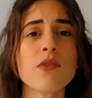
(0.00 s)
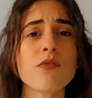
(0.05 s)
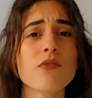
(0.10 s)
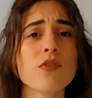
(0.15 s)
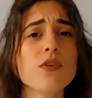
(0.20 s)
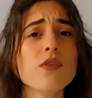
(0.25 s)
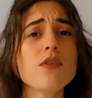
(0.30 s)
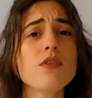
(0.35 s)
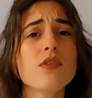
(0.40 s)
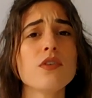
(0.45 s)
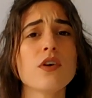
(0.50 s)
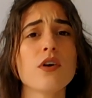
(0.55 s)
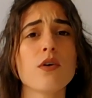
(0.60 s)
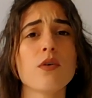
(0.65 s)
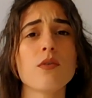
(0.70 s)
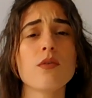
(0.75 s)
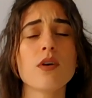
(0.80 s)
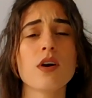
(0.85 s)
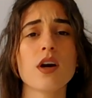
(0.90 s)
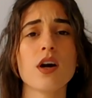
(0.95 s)
If you don't
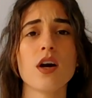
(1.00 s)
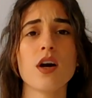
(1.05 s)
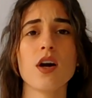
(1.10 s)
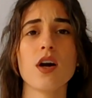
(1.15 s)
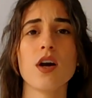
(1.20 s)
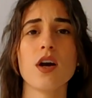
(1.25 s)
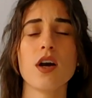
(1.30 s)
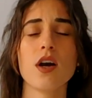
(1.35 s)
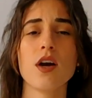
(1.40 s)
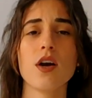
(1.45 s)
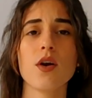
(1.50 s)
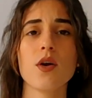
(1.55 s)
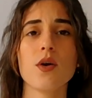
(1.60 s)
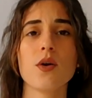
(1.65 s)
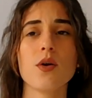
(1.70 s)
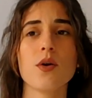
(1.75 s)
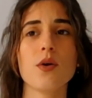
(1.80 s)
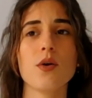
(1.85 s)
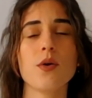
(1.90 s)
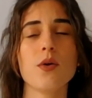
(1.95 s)
know
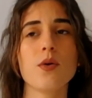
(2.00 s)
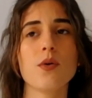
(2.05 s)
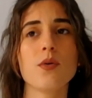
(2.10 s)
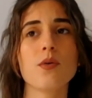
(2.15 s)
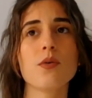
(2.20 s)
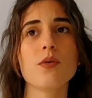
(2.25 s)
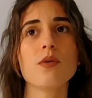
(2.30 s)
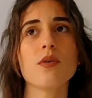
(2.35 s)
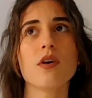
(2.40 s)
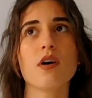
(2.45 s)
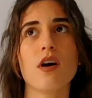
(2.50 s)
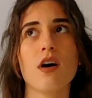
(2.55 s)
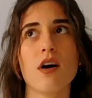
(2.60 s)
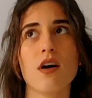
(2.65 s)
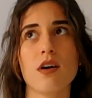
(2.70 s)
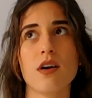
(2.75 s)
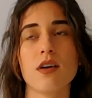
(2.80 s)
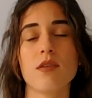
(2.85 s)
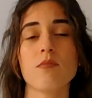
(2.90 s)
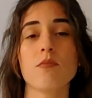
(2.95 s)
who
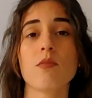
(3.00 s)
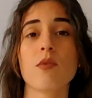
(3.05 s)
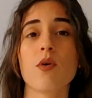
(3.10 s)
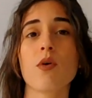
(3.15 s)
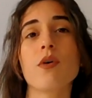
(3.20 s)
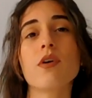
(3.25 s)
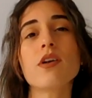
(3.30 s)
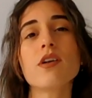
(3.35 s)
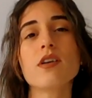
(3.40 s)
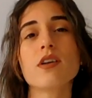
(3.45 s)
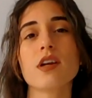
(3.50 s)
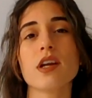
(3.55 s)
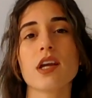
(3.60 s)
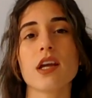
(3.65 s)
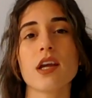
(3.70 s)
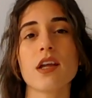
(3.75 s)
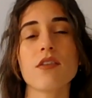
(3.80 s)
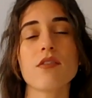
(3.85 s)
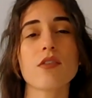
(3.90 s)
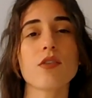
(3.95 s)
are more
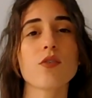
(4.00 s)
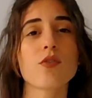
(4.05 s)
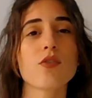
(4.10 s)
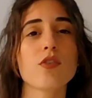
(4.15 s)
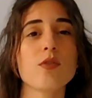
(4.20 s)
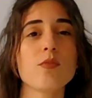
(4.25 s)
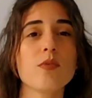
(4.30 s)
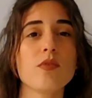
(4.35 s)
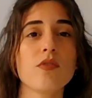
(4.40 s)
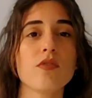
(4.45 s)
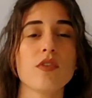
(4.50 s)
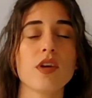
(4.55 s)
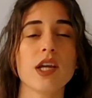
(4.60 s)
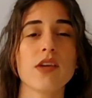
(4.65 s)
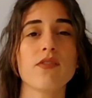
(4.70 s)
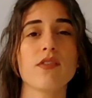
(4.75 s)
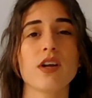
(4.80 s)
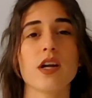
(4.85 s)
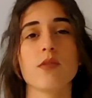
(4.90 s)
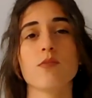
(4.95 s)
in the group,
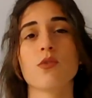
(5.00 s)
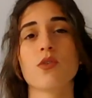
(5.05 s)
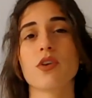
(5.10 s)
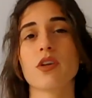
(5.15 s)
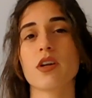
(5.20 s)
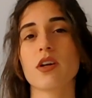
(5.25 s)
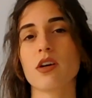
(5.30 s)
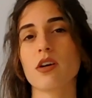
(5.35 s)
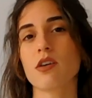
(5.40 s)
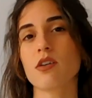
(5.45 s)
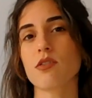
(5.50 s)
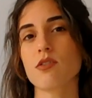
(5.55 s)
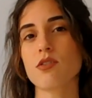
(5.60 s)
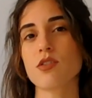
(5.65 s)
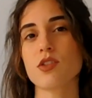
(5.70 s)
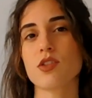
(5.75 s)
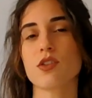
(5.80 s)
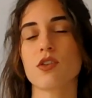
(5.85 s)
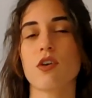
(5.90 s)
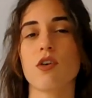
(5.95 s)
if there are more
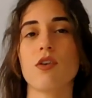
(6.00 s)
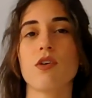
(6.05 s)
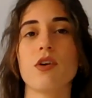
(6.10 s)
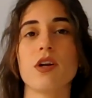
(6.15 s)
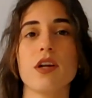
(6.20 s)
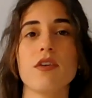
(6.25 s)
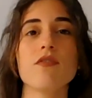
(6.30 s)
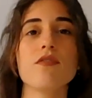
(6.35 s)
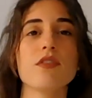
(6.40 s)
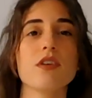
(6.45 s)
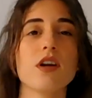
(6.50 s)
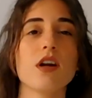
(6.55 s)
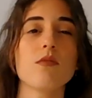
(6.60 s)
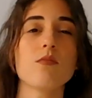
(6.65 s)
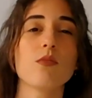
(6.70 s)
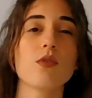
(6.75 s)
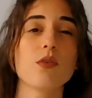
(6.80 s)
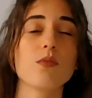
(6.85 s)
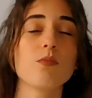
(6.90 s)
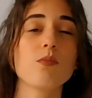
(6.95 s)
girls or if
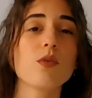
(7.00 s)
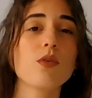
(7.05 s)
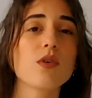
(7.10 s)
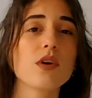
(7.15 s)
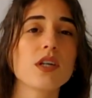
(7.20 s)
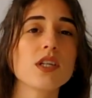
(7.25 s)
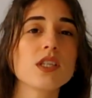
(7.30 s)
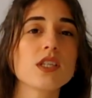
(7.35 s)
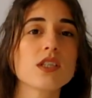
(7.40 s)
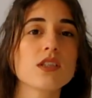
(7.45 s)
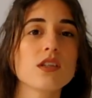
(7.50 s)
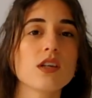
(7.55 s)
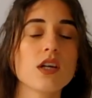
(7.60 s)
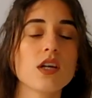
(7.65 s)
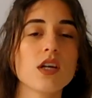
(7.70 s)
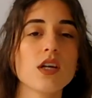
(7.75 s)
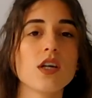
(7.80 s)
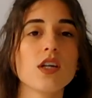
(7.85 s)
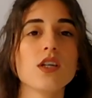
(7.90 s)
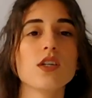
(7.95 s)
there are more boys,
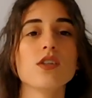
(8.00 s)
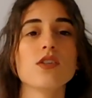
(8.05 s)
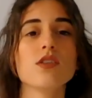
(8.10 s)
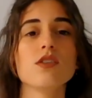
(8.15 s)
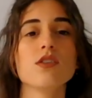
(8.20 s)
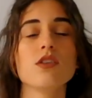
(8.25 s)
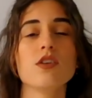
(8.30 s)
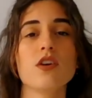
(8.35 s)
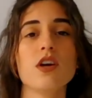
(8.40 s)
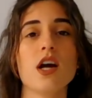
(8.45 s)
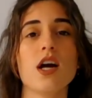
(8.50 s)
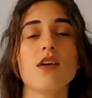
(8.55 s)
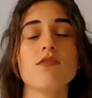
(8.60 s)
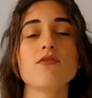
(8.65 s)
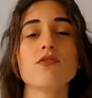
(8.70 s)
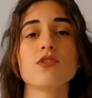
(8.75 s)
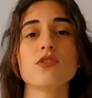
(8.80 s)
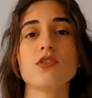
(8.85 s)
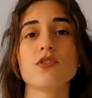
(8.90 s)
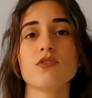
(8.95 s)
you
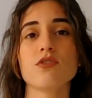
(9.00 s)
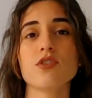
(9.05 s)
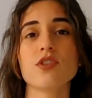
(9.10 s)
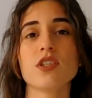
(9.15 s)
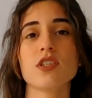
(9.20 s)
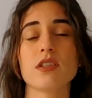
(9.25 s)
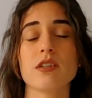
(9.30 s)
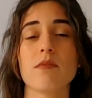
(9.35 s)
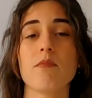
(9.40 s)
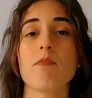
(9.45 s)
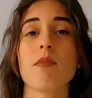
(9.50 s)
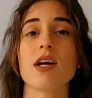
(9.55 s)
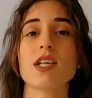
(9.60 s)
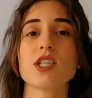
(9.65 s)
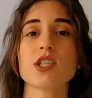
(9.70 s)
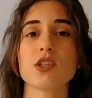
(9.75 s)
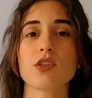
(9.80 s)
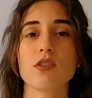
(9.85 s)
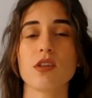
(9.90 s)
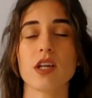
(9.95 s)
have to use the
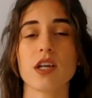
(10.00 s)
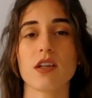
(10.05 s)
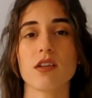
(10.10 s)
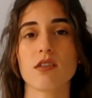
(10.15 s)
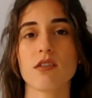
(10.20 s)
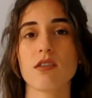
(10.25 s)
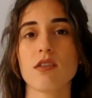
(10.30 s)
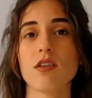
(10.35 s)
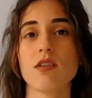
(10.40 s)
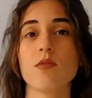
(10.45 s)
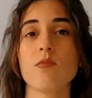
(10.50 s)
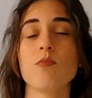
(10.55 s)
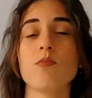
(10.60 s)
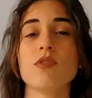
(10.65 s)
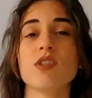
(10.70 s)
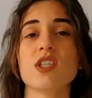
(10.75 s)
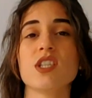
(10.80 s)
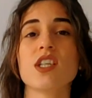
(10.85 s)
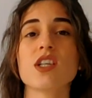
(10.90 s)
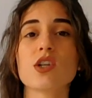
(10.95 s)
masculine,
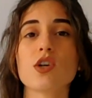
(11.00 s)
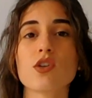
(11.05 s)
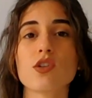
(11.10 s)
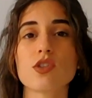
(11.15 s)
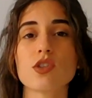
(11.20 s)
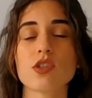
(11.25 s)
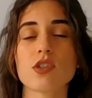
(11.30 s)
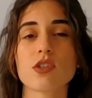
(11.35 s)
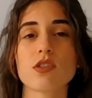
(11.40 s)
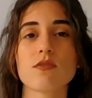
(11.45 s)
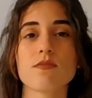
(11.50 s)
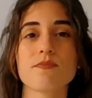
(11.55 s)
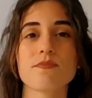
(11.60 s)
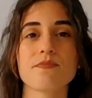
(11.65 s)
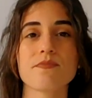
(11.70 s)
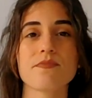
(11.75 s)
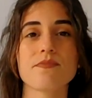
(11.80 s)
chicos.